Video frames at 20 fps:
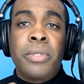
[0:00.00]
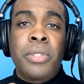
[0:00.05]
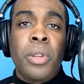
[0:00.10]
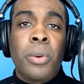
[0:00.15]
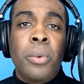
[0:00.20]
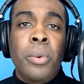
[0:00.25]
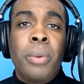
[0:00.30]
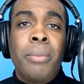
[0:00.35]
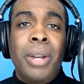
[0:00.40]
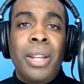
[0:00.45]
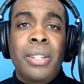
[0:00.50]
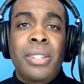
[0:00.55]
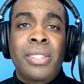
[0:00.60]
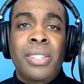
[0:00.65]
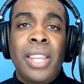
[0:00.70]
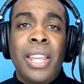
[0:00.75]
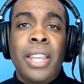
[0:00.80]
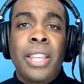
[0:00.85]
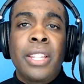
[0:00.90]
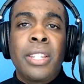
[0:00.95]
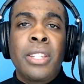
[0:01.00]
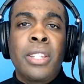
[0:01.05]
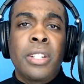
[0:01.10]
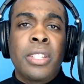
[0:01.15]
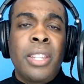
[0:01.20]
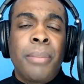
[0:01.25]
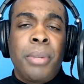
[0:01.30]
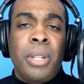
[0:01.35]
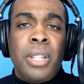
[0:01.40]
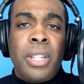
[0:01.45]
So we might say,
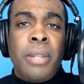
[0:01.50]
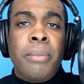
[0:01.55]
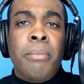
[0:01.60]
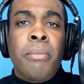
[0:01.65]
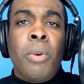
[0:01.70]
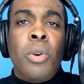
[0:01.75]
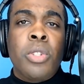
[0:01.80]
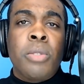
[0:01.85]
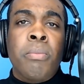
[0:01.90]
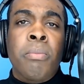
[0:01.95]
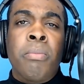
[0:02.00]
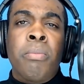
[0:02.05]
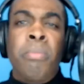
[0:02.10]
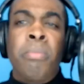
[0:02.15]
typically most